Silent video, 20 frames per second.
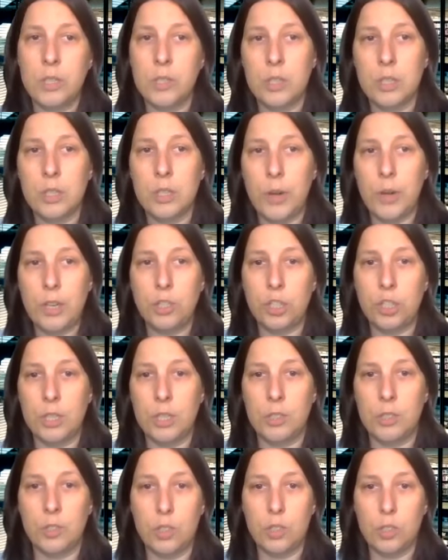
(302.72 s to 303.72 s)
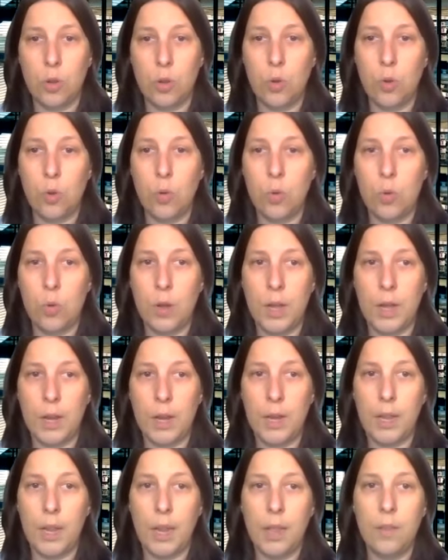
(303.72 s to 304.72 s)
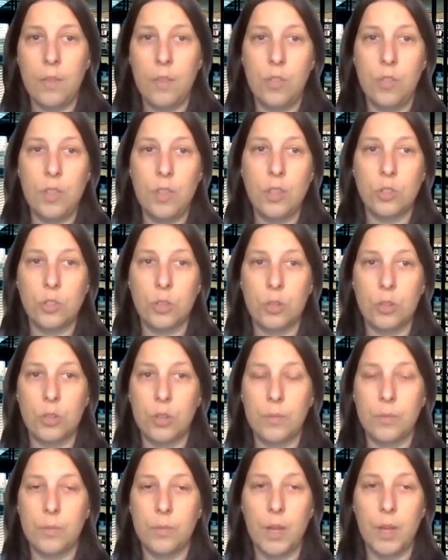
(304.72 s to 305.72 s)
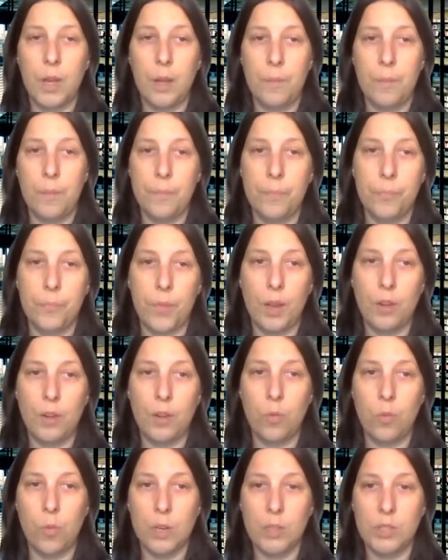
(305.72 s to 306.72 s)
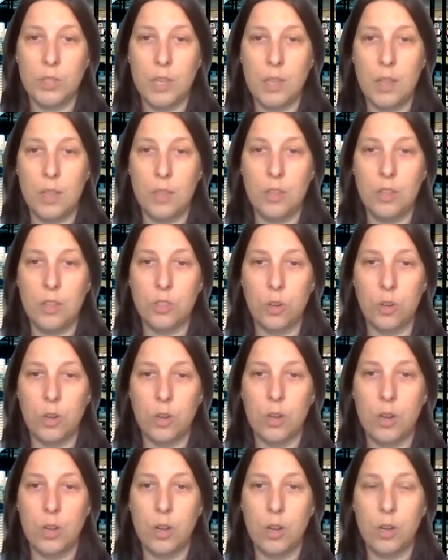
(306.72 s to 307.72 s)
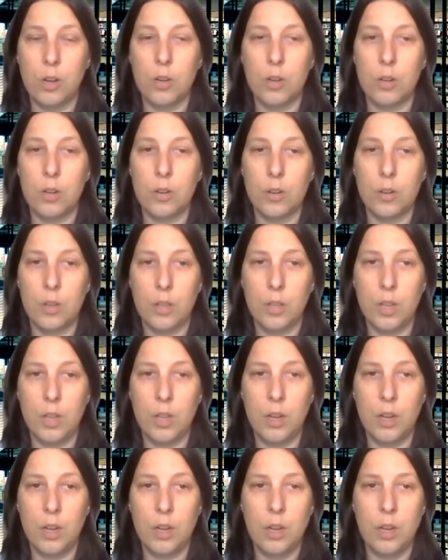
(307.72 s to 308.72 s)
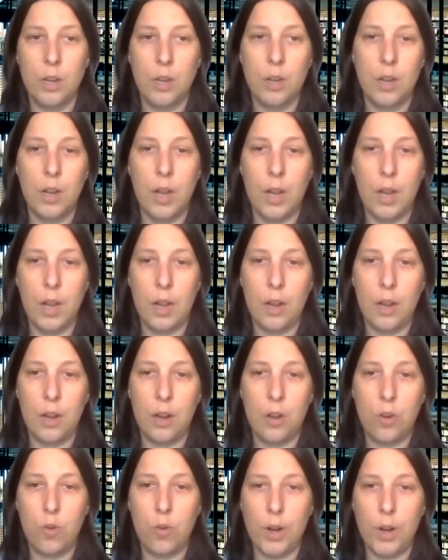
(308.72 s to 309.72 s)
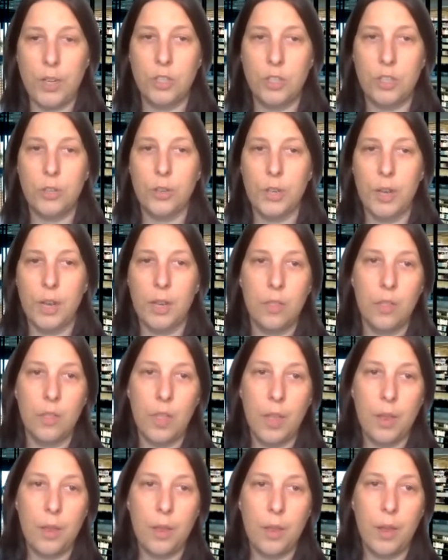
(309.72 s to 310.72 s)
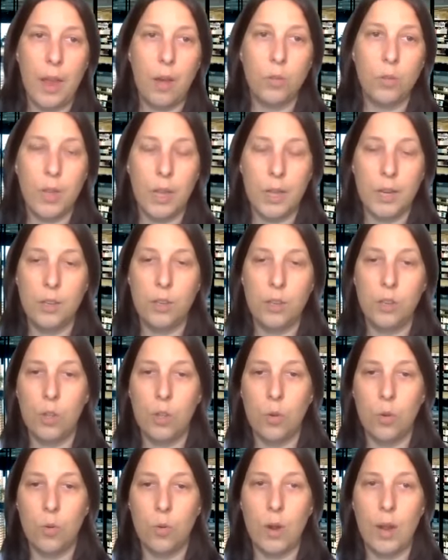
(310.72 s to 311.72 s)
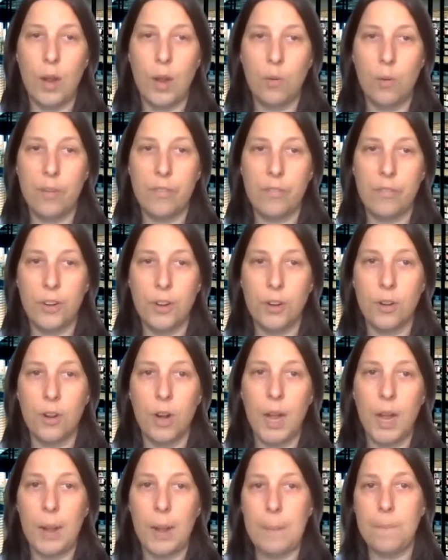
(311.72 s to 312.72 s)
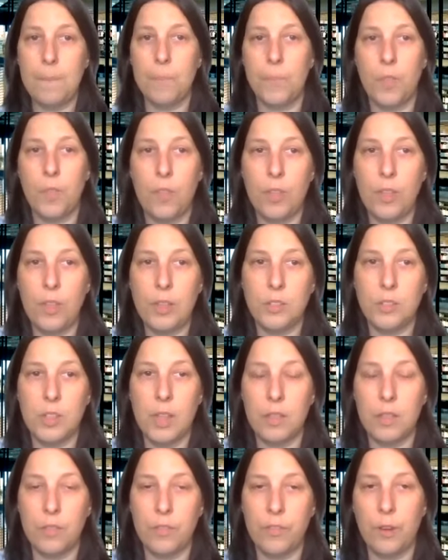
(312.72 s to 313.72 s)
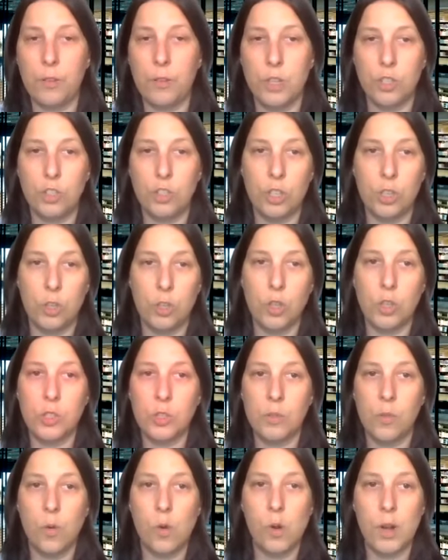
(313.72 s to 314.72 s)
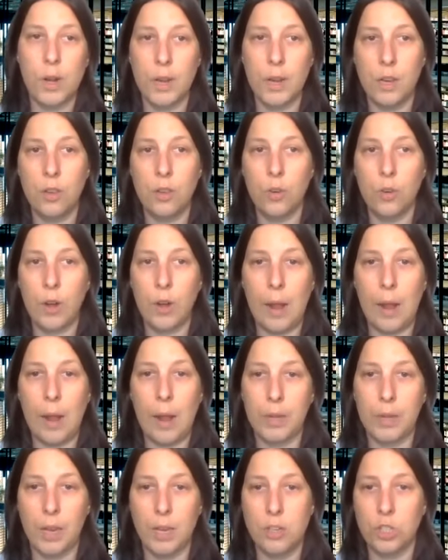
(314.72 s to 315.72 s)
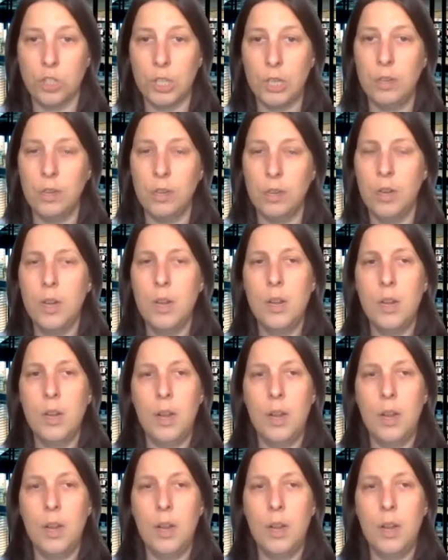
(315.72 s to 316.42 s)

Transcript: considerations. So again, these are, I don't want to say that these are the criteria. They outline, though, however, things that the foundation looks for in your application,